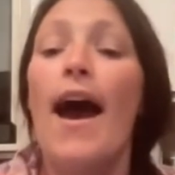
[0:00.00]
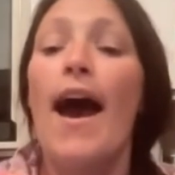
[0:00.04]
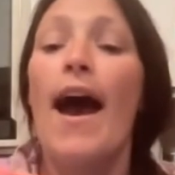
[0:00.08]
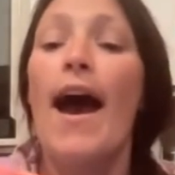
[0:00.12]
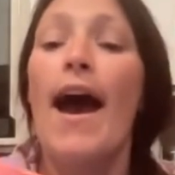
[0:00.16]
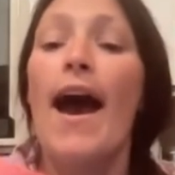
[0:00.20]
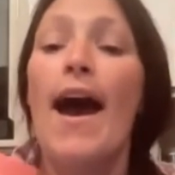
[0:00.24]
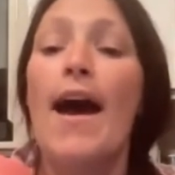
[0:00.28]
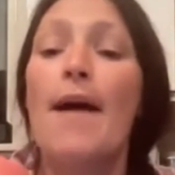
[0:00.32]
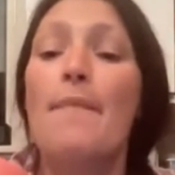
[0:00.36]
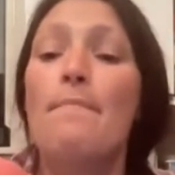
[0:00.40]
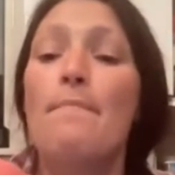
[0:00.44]

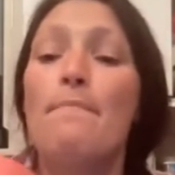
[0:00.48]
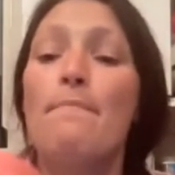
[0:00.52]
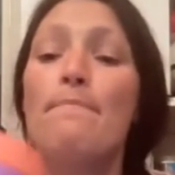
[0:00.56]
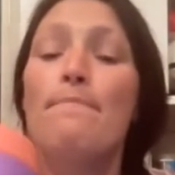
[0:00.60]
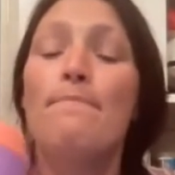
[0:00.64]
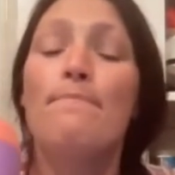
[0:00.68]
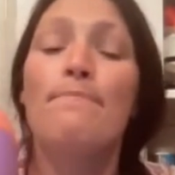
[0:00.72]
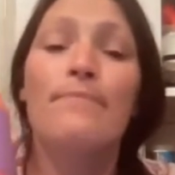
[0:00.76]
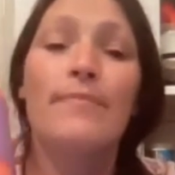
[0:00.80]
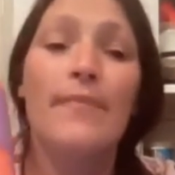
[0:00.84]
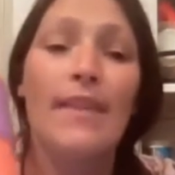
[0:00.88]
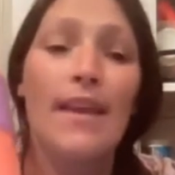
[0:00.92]

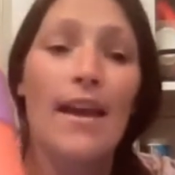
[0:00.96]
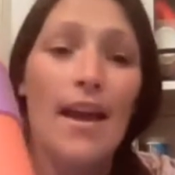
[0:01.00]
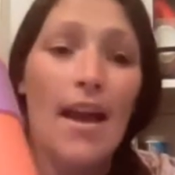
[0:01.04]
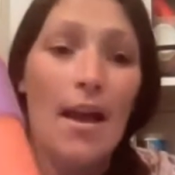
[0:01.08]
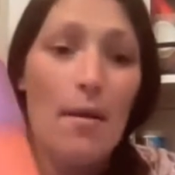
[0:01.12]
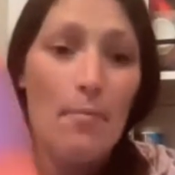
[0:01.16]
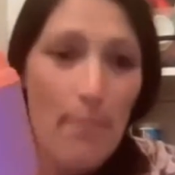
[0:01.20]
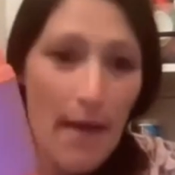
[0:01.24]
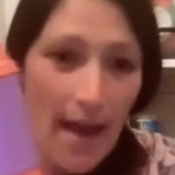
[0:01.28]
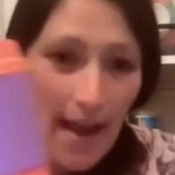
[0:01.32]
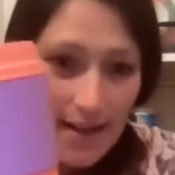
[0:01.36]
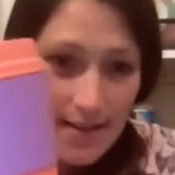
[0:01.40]

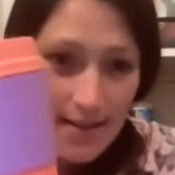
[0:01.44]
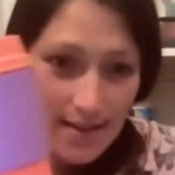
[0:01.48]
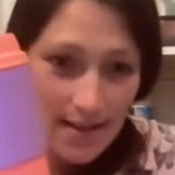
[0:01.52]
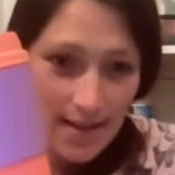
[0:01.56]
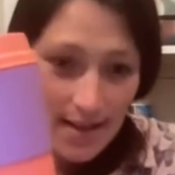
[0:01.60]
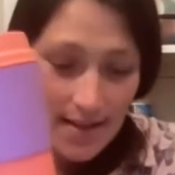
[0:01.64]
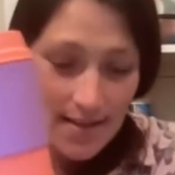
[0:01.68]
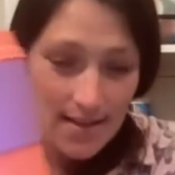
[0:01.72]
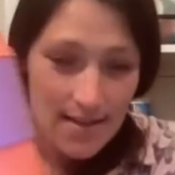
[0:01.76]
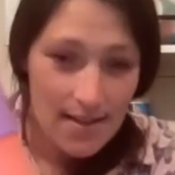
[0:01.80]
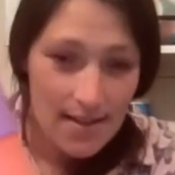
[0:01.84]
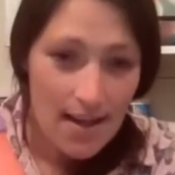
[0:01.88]
Back to
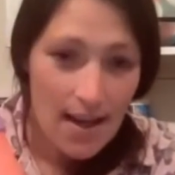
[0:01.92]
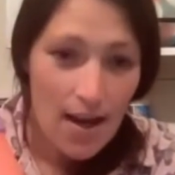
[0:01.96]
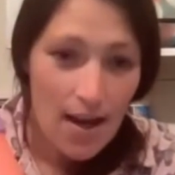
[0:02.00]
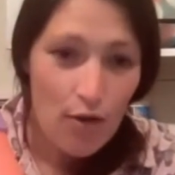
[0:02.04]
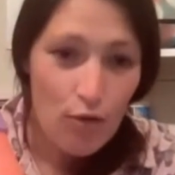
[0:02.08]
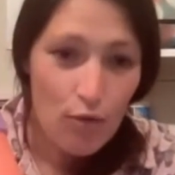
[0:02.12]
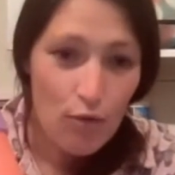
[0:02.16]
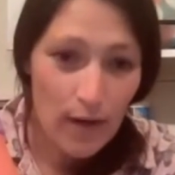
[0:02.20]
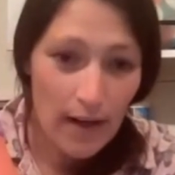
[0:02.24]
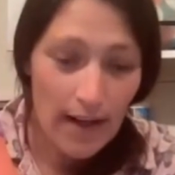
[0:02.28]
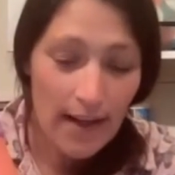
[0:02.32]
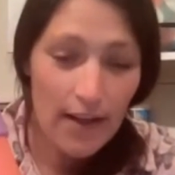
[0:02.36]
this,
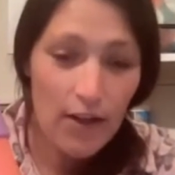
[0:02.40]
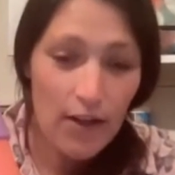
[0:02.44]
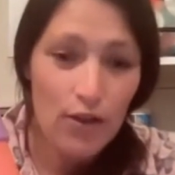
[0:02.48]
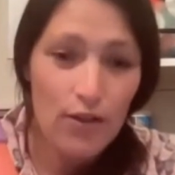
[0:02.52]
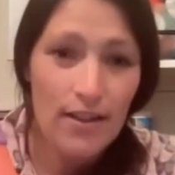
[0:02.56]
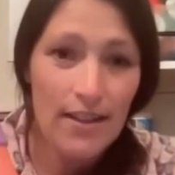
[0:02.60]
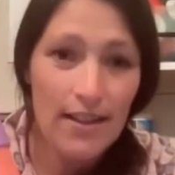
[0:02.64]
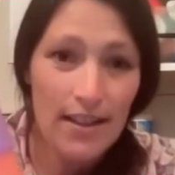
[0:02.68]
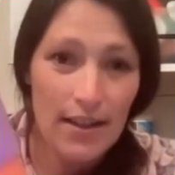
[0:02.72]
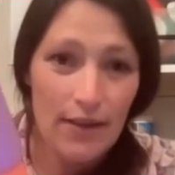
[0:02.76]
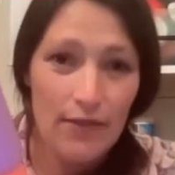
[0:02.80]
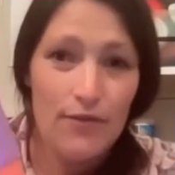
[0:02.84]
really
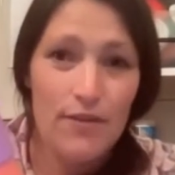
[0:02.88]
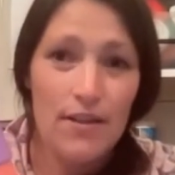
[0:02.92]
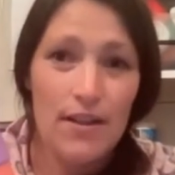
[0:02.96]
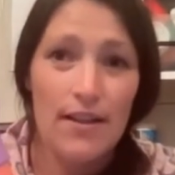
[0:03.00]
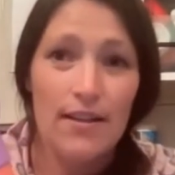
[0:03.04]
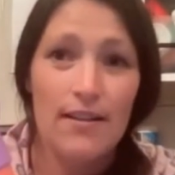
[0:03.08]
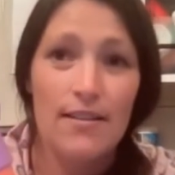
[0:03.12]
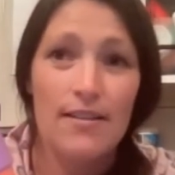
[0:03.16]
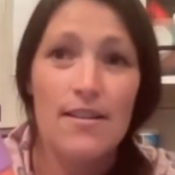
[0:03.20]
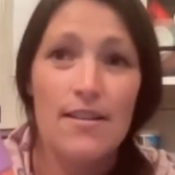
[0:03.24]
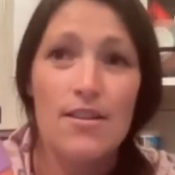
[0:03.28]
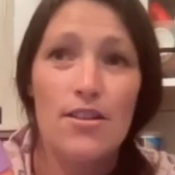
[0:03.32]
good
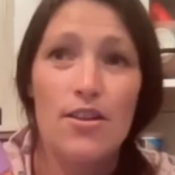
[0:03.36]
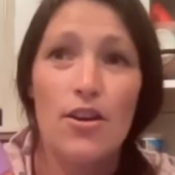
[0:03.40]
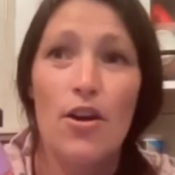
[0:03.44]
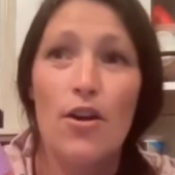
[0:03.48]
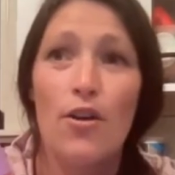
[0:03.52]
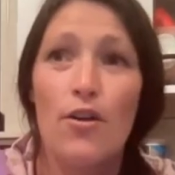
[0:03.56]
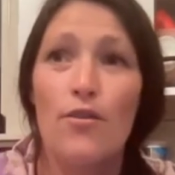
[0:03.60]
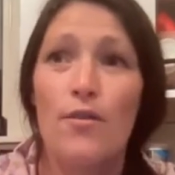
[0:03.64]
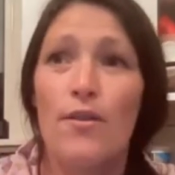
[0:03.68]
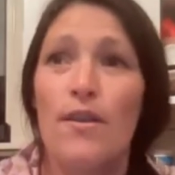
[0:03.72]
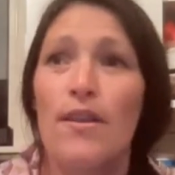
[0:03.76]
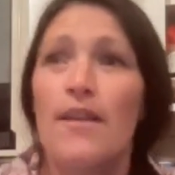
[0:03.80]
gifting.
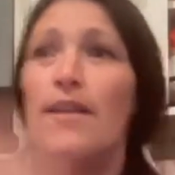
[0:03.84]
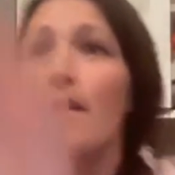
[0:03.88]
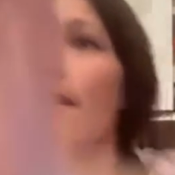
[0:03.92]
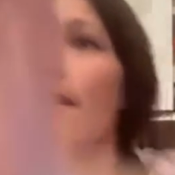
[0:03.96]
So